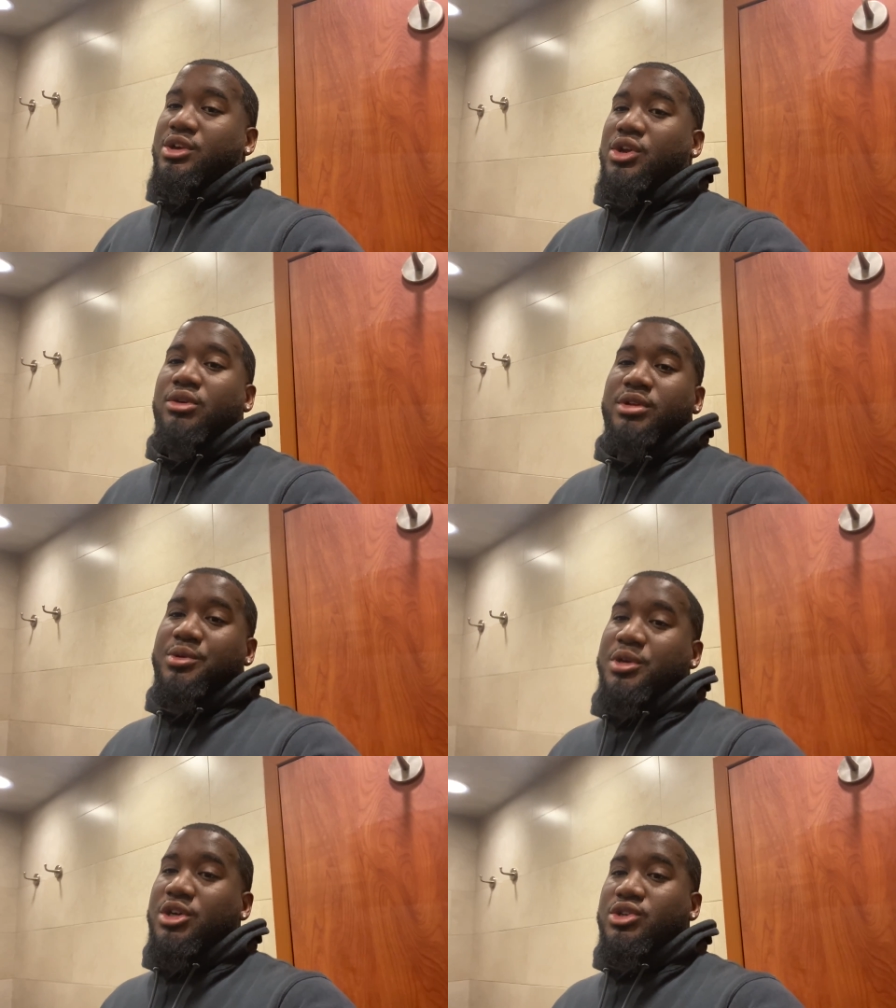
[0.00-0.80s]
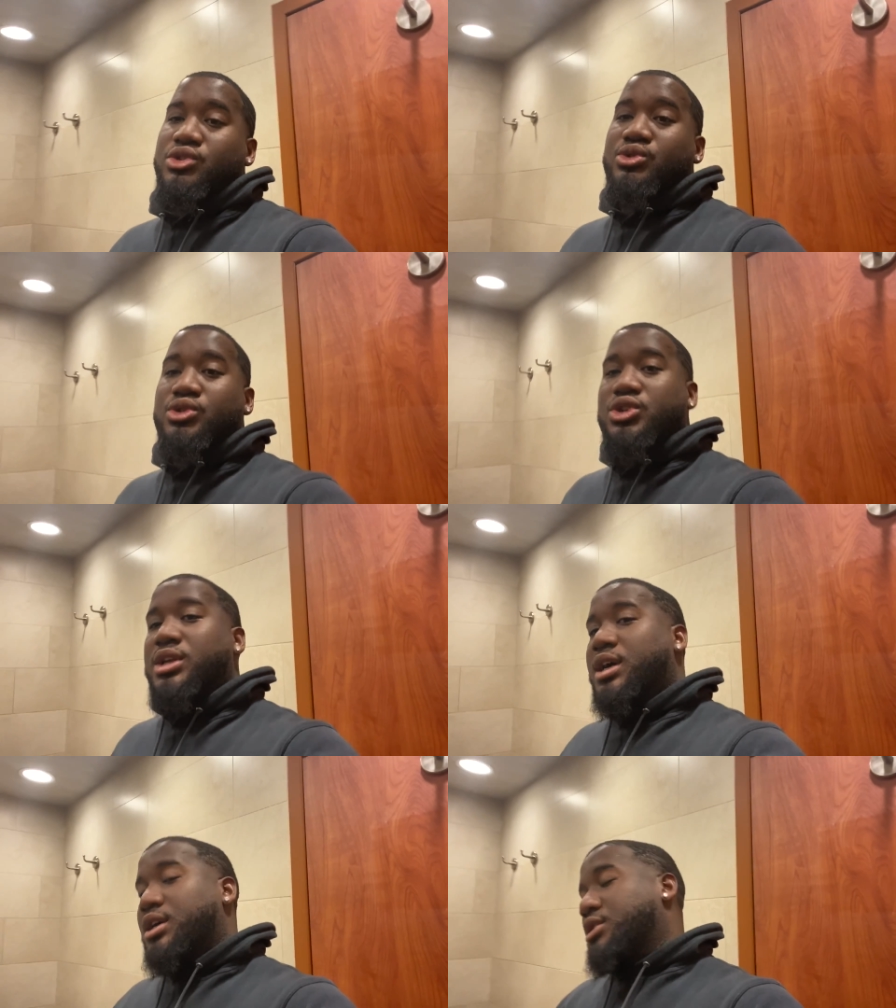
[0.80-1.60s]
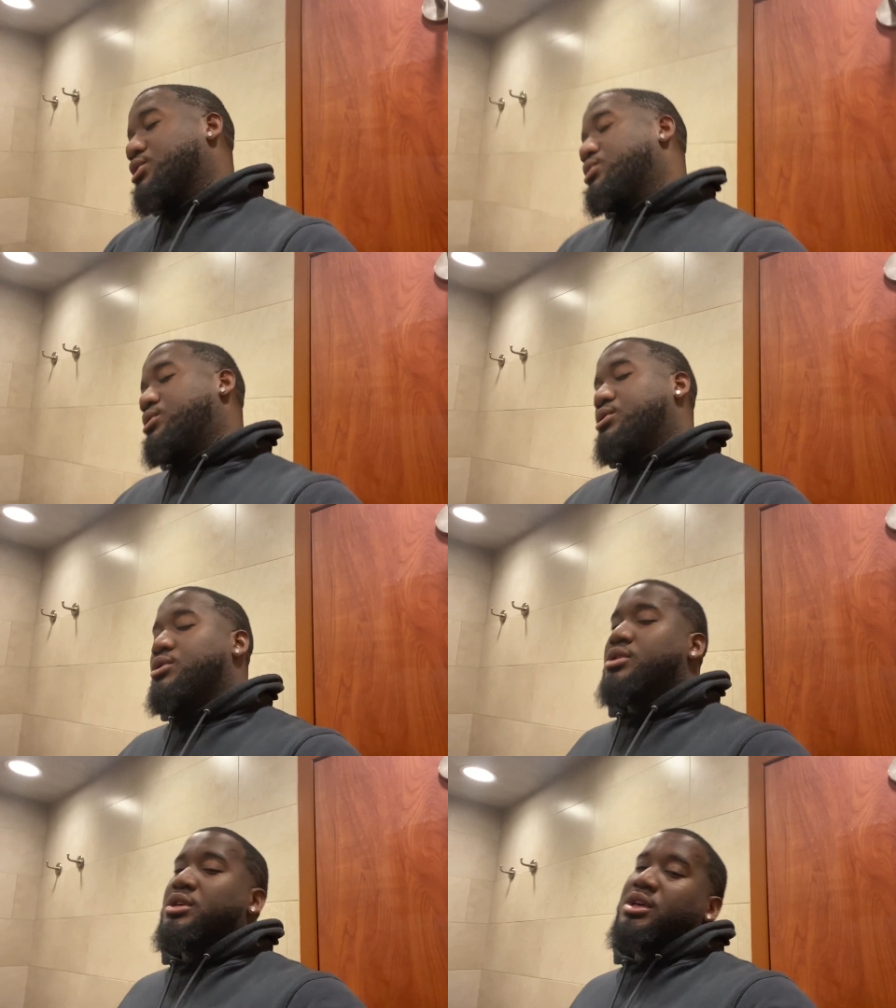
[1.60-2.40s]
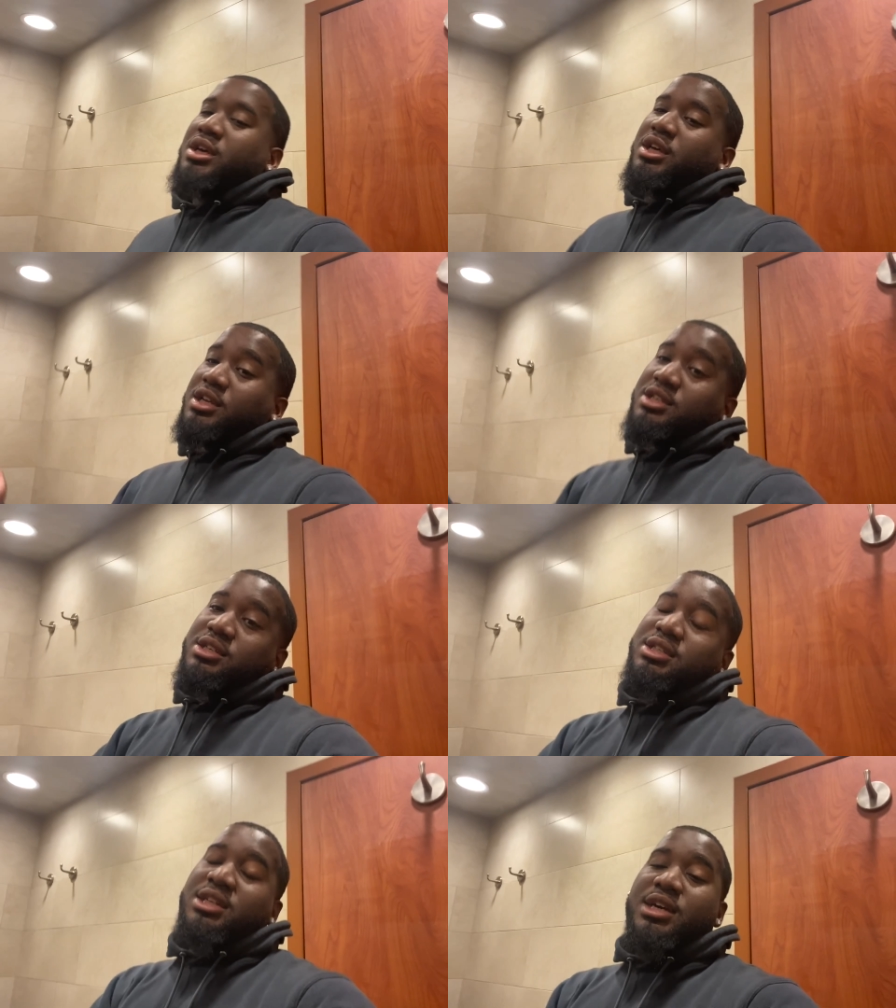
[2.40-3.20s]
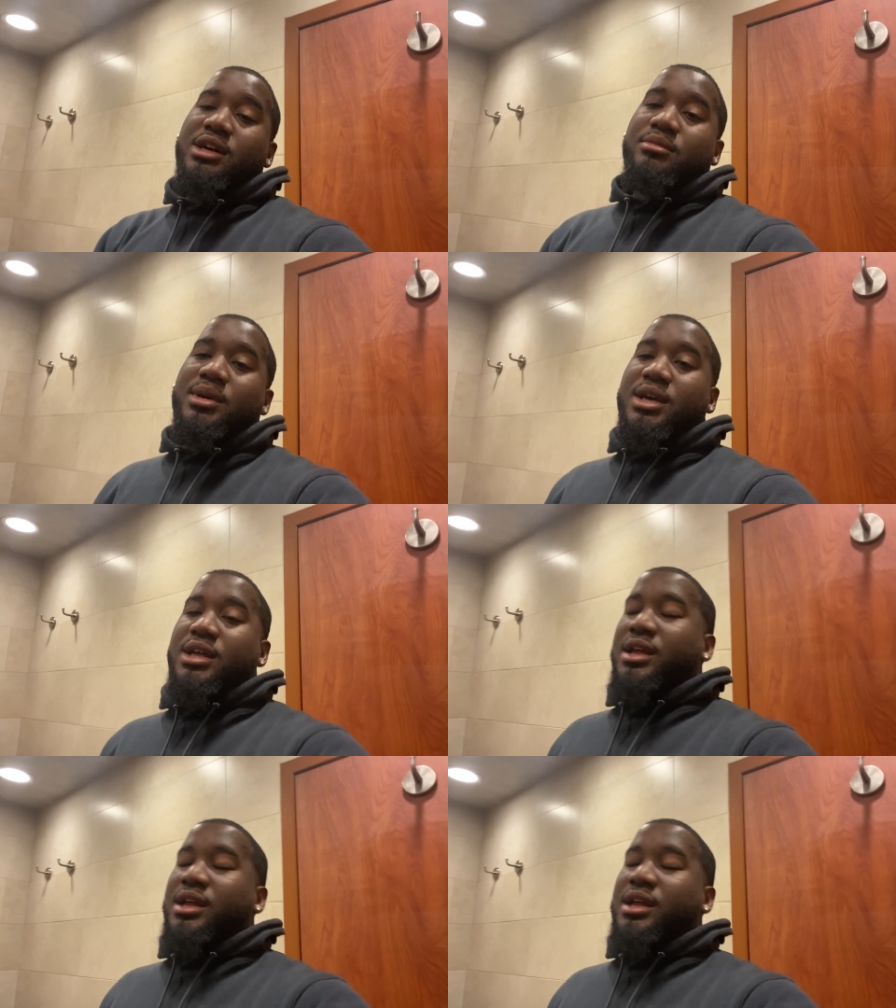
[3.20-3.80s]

You don't really want to go to school, you're not good at school, get your CDL, man.